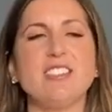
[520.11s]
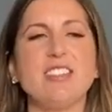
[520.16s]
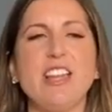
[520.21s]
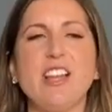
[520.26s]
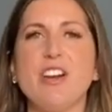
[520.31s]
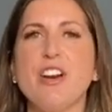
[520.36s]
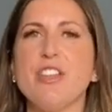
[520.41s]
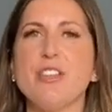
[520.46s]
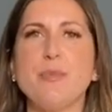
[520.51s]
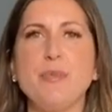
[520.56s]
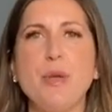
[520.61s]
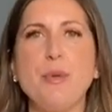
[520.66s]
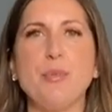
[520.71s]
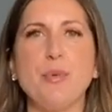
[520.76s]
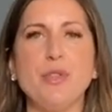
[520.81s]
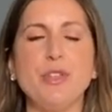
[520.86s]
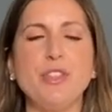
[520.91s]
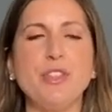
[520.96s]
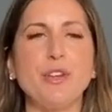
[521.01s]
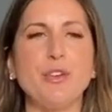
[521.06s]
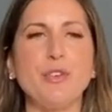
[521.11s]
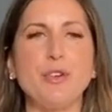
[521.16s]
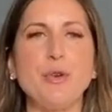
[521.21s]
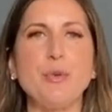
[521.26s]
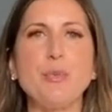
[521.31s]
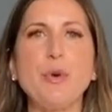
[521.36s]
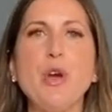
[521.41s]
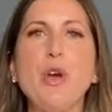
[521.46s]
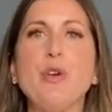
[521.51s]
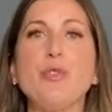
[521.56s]
like all the people in the
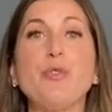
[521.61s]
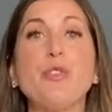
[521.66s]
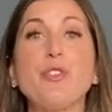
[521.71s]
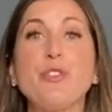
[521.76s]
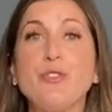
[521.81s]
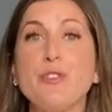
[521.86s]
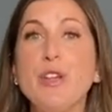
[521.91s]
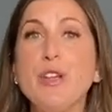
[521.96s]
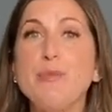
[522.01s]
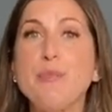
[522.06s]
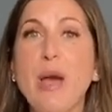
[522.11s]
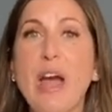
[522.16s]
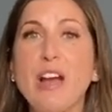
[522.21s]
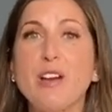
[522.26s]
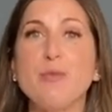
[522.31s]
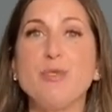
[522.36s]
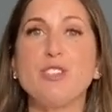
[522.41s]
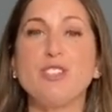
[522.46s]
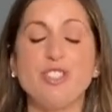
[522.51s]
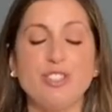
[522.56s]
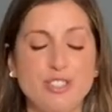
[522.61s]
group, for feedback, which is